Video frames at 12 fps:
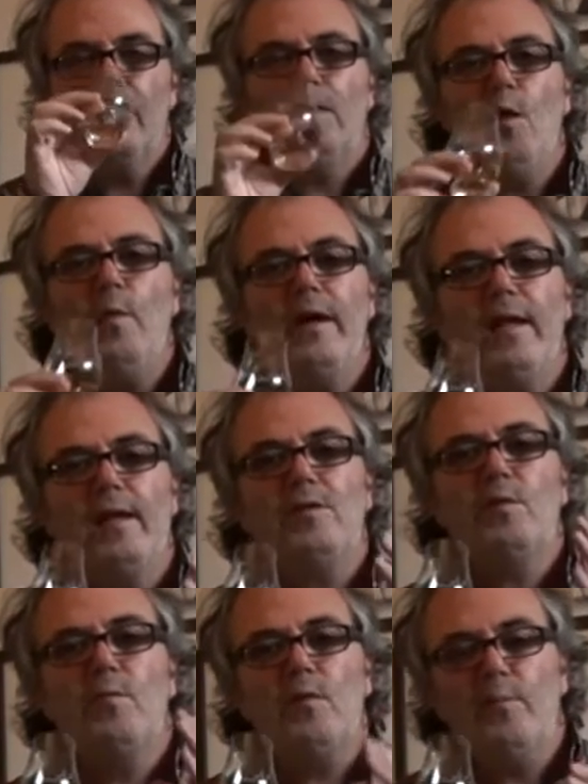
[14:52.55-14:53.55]
Now we're getting
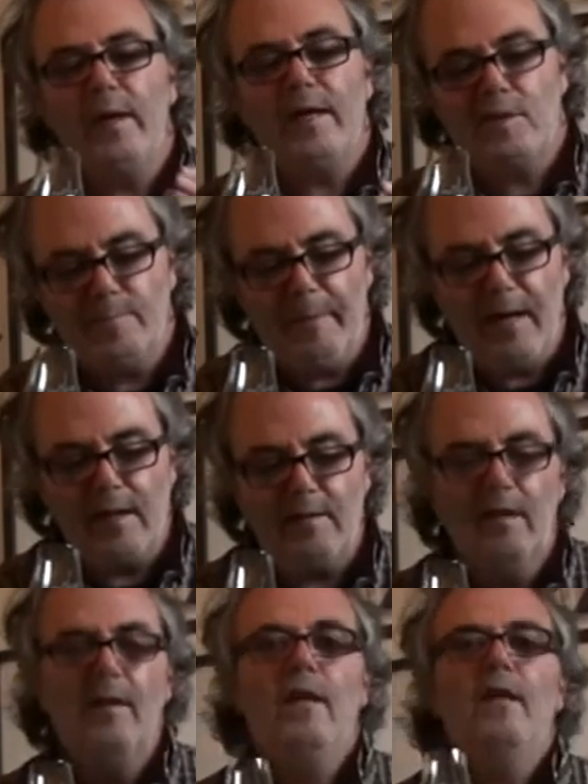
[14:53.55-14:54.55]
into what we expect
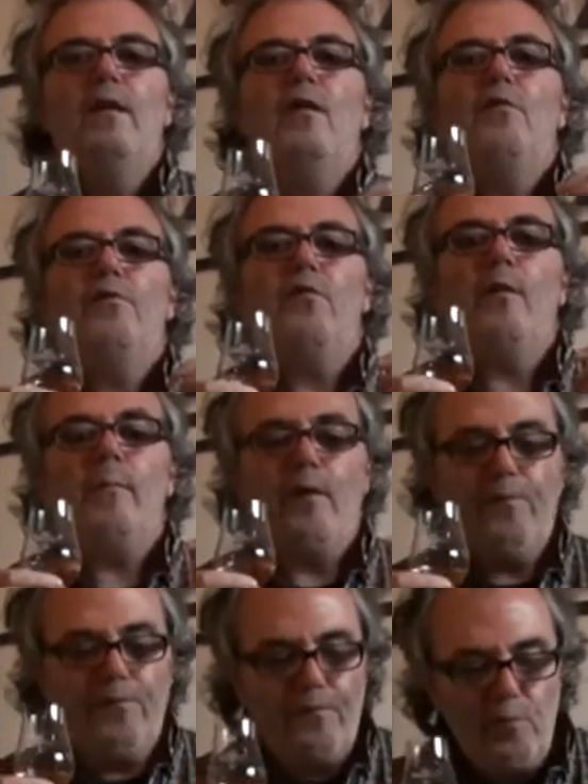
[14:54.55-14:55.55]
from a
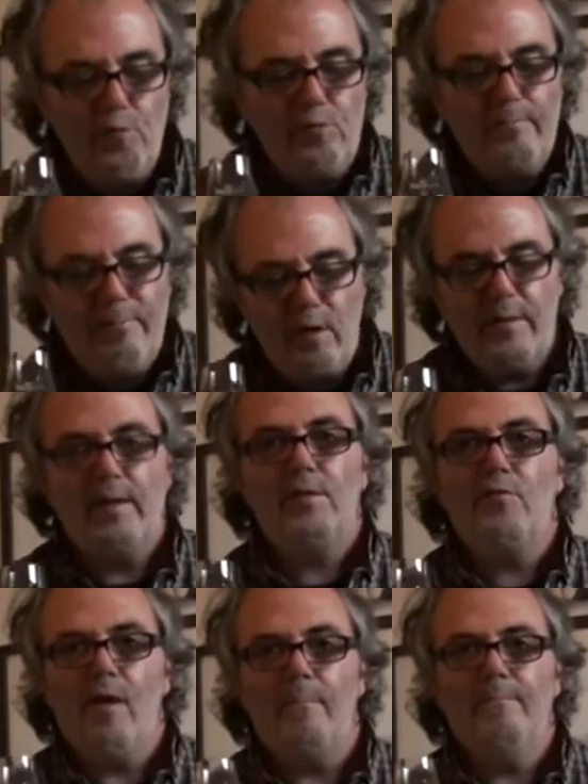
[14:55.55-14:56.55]
full-bodied
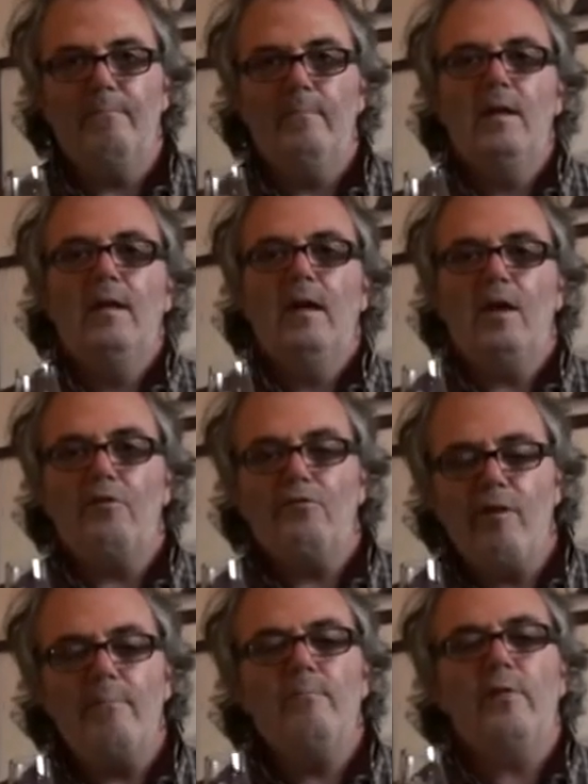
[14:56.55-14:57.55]
rum. A
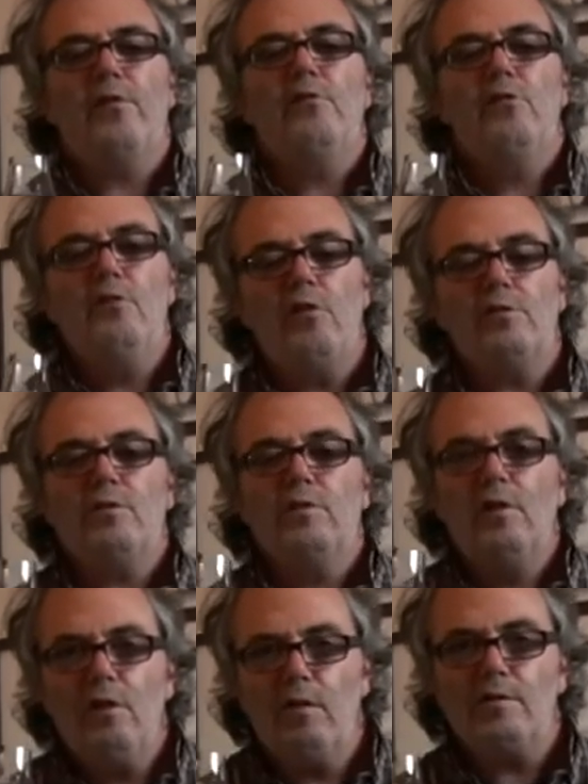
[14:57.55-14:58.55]
rum with lots
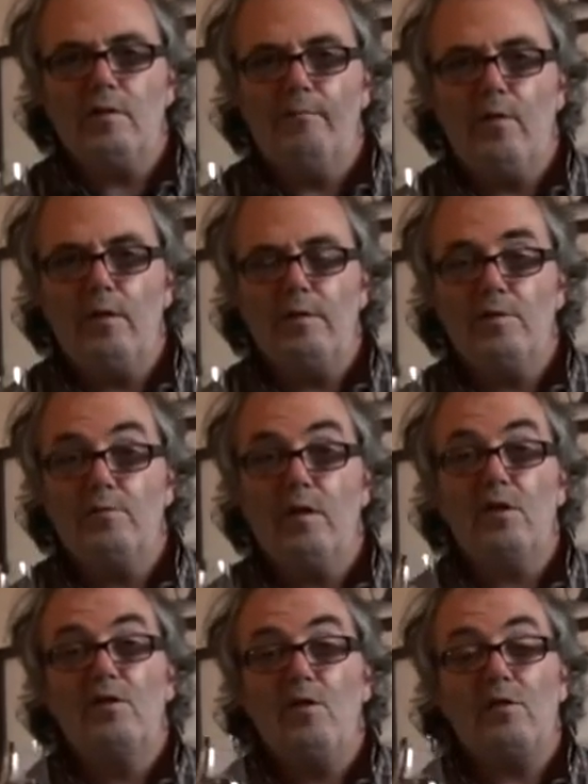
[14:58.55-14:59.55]
and lots of body to
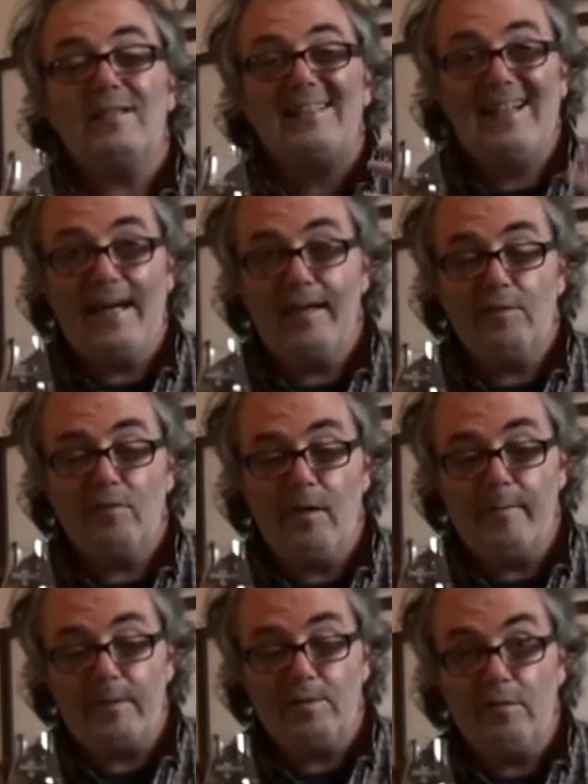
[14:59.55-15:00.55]
it. Not a light
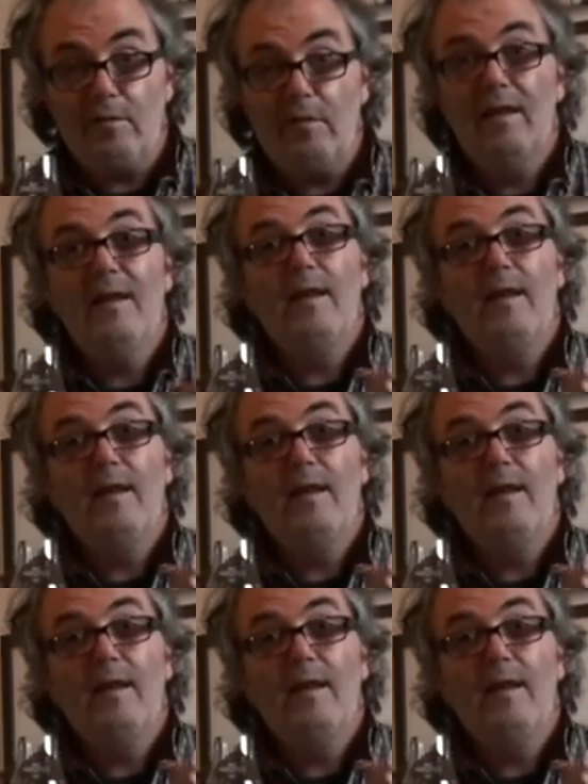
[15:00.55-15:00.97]
rum at all,